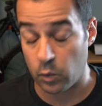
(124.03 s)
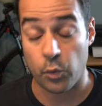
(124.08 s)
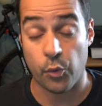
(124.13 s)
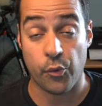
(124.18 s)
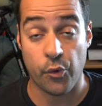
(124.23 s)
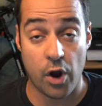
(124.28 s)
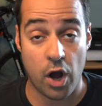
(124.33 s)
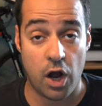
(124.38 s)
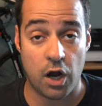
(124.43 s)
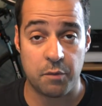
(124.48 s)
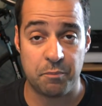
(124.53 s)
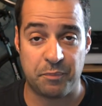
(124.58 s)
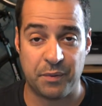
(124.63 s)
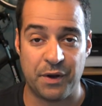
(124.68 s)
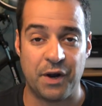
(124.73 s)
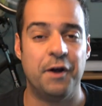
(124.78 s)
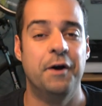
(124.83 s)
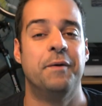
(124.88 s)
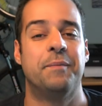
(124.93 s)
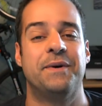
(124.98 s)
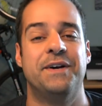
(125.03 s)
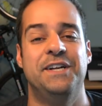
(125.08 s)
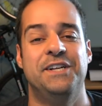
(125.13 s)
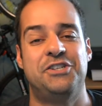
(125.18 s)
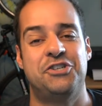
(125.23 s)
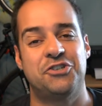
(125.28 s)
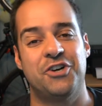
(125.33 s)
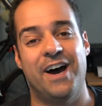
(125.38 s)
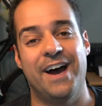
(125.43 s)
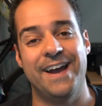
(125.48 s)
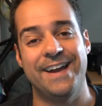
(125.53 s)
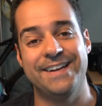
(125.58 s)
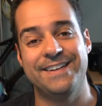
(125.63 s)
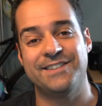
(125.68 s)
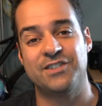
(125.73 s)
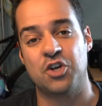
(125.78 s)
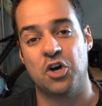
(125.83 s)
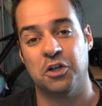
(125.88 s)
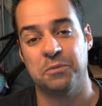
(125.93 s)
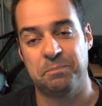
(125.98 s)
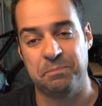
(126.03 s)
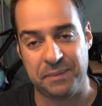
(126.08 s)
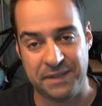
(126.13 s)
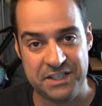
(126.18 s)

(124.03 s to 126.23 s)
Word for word: wrong, but I'm gonna try. It's called